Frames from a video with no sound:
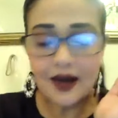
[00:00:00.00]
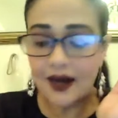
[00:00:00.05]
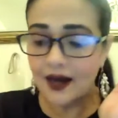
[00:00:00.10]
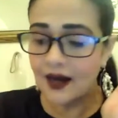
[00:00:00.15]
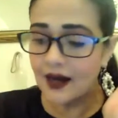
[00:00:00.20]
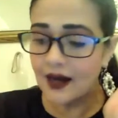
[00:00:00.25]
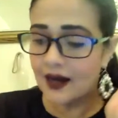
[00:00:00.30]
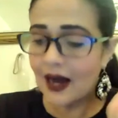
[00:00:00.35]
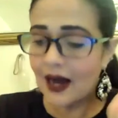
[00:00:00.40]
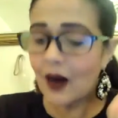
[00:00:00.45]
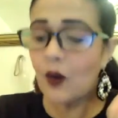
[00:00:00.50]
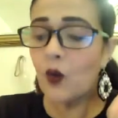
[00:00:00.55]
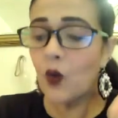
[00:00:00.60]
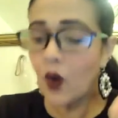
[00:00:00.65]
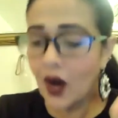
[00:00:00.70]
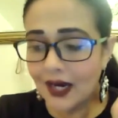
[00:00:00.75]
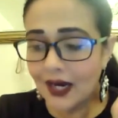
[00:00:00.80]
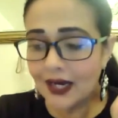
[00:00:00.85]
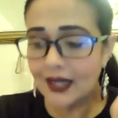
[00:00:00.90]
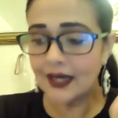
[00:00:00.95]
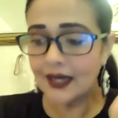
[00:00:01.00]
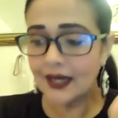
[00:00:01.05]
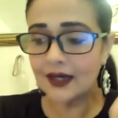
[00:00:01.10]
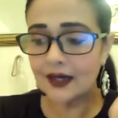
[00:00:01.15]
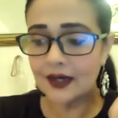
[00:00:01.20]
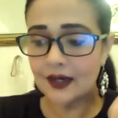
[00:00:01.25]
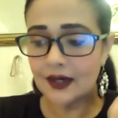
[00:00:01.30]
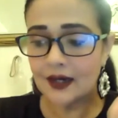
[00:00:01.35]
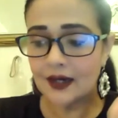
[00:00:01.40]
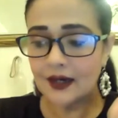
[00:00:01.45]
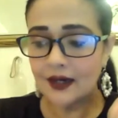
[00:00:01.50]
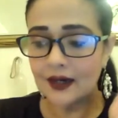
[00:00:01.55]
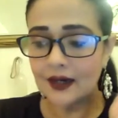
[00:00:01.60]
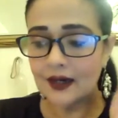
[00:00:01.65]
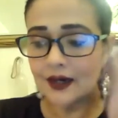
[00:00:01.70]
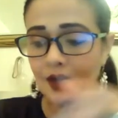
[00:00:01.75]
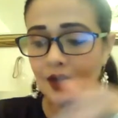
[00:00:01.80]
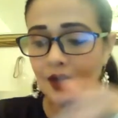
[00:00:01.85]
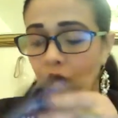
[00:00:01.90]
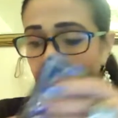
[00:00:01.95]
yeah i want it
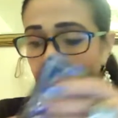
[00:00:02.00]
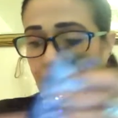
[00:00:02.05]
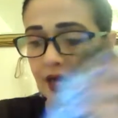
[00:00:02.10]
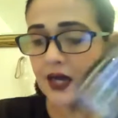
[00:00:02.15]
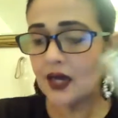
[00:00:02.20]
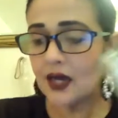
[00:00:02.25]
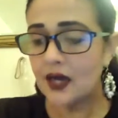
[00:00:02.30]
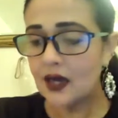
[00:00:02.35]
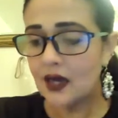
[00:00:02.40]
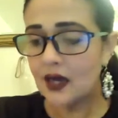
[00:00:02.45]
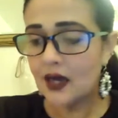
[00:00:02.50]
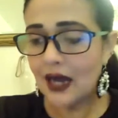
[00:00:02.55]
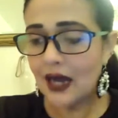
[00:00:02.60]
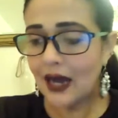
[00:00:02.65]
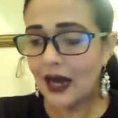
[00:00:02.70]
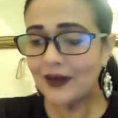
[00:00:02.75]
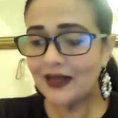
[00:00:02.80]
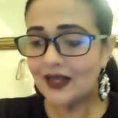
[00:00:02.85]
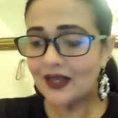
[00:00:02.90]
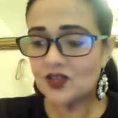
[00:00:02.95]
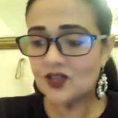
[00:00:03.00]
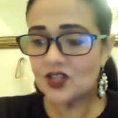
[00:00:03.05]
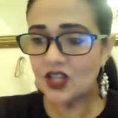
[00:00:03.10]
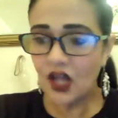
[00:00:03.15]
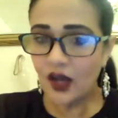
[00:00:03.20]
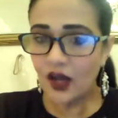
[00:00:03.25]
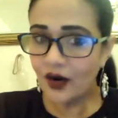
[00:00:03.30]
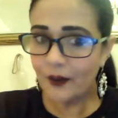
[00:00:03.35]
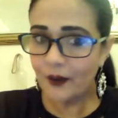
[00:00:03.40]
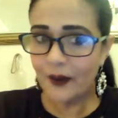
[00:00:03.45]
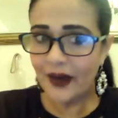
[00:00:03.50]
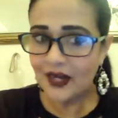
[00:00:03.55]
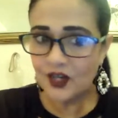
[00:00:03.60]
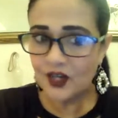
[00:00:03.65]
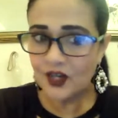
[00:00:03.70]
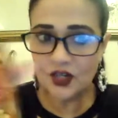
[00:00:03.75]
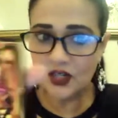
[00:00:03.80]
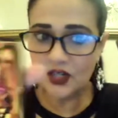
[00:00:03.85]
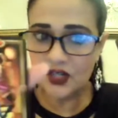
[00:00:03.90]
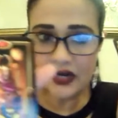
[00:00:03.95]
okay I mean, there's a lot of
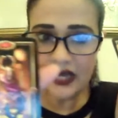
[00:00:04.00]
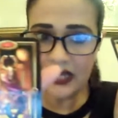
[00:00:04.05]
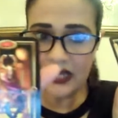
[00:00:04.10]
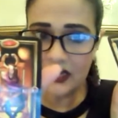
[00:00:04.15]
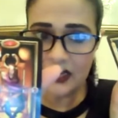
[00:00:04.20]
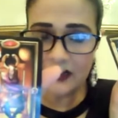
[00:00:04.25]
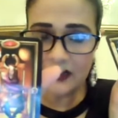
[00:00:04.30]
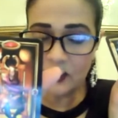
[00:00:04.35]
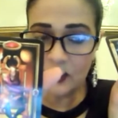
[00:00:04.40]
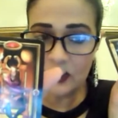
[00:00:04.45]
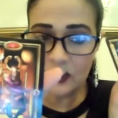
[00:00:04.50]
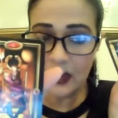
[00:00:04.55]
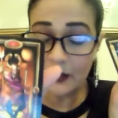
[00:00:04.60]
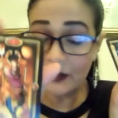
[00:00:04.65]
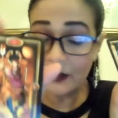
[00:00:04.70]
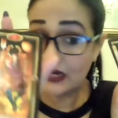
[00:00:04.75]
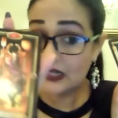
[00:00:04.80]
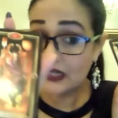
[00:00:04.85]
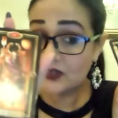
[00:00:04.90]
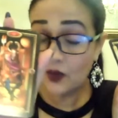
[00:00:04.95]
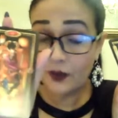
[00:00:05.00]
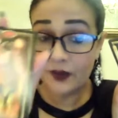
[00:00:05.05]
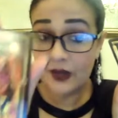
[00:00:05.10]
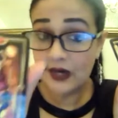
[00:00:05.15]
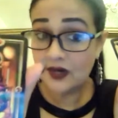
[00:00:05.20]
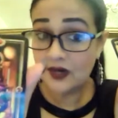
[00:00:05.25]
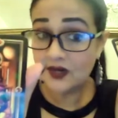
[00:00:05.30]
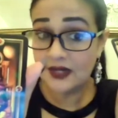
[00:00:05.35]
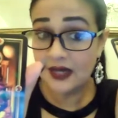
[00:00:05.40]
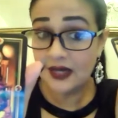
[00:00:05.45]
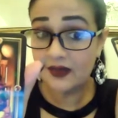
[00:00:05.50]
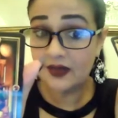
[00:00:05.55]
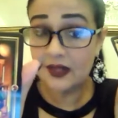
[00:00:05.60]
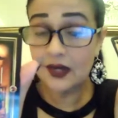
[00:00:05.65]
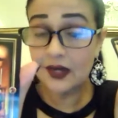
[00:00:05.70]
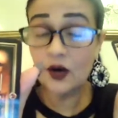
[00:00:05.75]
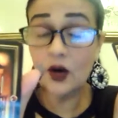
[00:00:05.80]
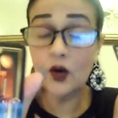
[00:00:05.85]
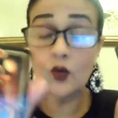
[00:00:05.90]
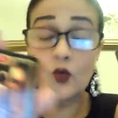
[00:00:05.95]
passion here. I'll give you that, but it's from their side.
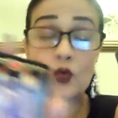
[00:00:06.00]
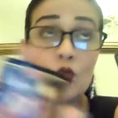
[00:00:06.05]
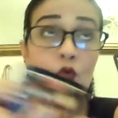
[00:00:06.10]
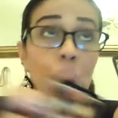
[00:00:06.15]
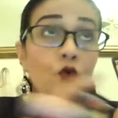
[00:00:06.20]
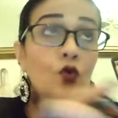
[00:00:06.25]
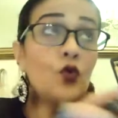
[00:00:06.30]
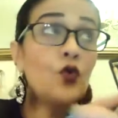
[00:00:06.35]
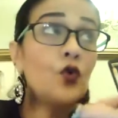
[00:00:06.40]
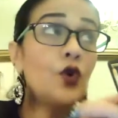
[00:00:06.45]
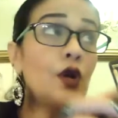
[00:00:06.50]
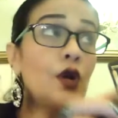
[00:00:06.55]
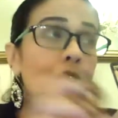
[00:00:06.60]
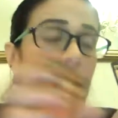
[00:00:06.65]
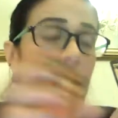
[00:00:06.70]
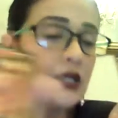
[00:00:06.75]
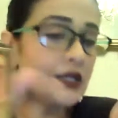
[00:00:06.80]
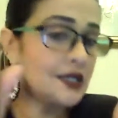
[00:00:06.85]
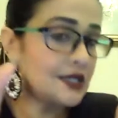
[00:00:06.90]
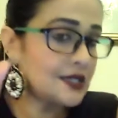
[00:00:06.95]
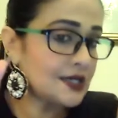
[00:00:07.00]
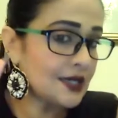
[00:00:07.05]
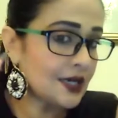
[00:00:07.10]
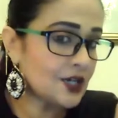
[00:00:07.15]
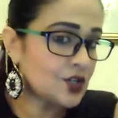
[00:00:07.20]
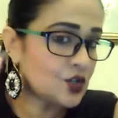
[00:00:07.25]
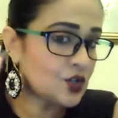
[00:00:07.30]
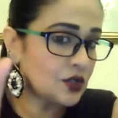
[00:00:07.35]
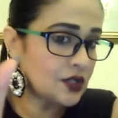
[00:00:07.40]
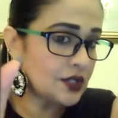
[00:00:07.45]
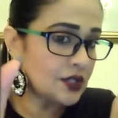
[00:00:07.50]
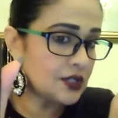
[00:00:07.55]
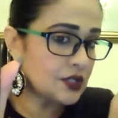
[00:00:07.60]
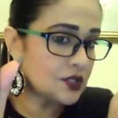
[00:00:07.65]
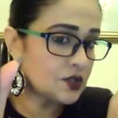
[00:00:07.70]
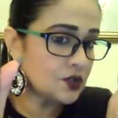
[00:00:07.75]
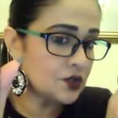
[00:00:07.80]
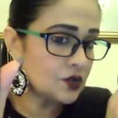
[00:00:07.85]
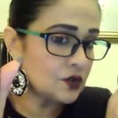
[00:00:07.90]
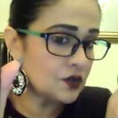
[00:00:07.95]
They are really sexually
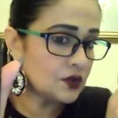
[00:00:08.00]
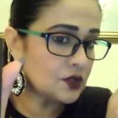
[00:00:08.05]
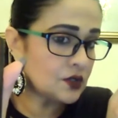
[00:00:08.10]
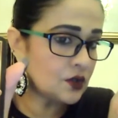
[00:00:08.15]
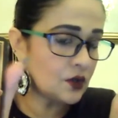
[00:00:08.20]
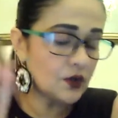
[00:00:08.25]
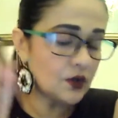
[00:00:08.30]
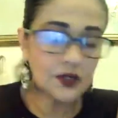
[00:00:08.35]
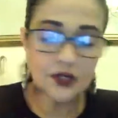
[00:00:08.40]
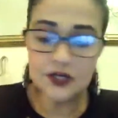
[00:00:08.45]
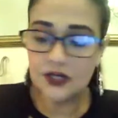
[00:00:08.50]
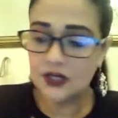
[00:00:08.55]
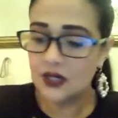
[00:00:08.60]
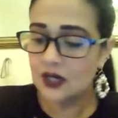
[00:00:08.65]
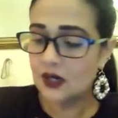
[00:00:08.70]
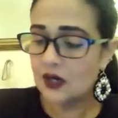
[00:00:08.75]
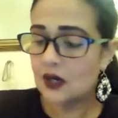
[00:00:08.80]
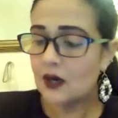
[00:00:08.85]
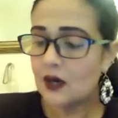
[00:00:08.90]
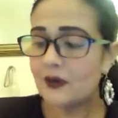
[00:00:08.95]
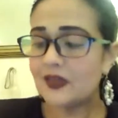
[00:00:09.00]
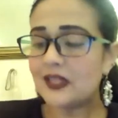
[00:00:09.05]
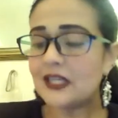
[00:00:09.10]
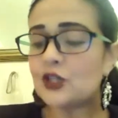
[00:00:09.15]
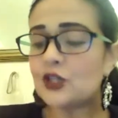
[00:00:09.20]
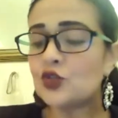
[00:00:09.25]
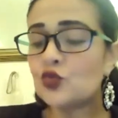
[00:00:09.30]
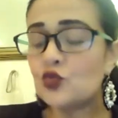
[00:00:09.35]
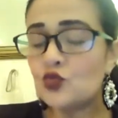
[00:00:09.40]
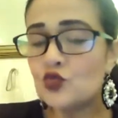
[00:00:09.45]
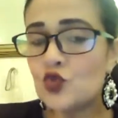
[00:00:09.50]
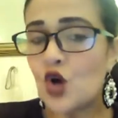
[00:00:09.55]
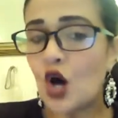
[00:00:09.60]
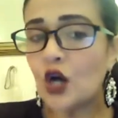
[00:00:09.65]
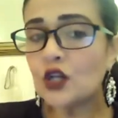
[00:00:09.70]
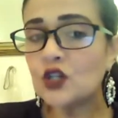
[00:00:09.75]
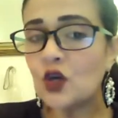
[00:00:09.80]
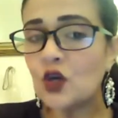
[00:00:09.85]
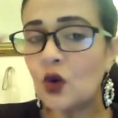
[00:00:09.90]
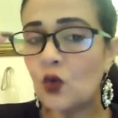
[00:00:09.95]
into you, Taurus, but they do
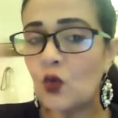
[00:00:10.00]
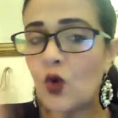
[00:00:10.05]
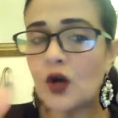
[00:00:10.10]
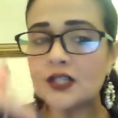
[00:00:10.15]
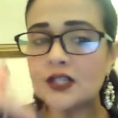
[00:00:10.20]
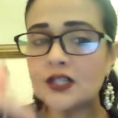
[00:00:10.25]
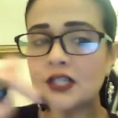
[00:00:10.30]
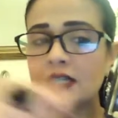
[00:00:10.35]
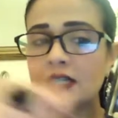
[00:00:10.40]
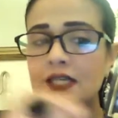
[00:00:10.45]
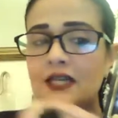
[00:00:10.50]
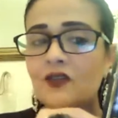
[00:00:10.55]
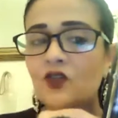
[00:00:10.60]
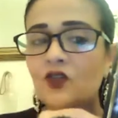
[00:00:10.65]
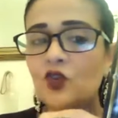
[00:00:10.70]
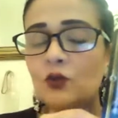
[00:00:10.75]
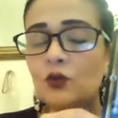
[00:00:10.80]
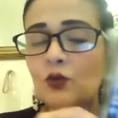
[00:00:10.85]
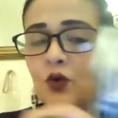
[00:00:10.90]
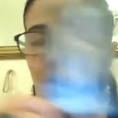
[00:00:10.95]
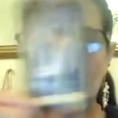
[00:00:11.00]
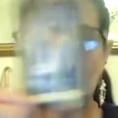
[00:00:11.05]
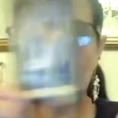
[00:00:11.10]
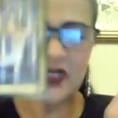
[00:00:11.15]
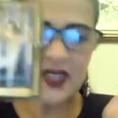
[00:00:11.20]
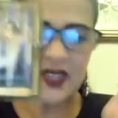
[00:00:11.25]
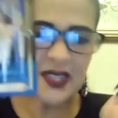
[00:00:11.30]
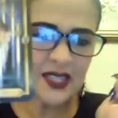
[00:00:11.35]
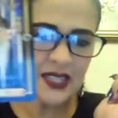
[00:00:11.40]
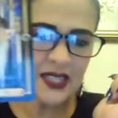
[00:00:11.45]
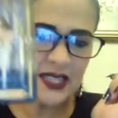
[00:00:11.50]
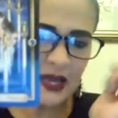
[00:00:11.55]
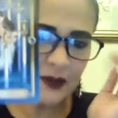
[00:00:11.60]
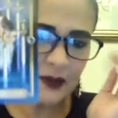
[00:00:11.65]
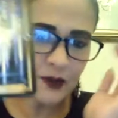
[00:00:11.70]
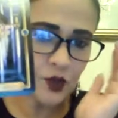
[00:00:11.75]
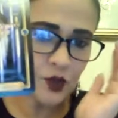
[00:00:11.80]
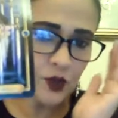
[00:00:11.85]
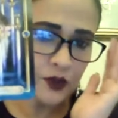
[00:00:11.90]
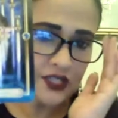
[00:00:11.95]
not want to give you more. And this is
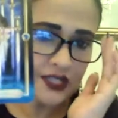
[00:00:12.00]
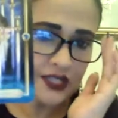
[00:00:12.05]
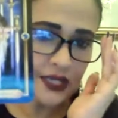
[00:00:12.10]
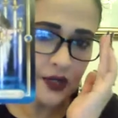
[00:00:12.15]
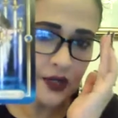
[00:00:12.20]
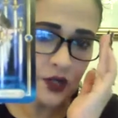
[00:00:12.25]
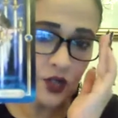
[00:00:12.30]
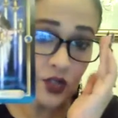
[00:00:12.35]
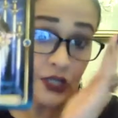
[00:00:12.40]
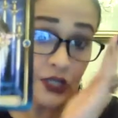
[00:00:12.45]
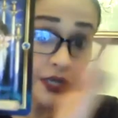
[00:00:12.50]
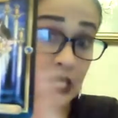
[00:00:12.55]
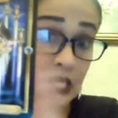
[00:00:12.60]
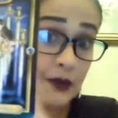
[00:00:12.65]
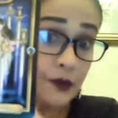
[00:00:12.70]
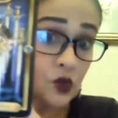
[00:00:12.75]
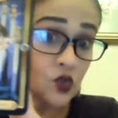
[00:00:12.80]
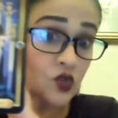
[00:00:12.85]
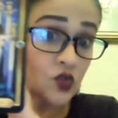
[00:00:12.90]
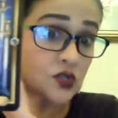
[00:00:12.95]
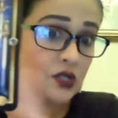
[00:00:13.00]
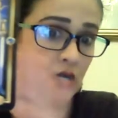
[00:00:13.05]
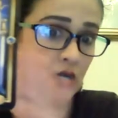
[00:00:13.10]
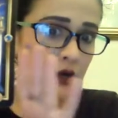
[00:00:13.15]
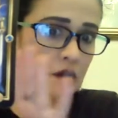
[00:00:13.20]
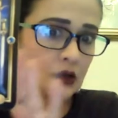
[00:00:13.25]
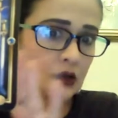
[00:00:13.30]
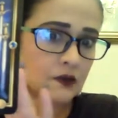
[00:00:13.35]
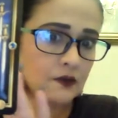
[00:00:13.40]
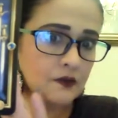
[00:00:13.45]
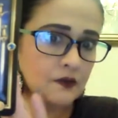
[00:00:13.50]
this energy. They keep you stuck.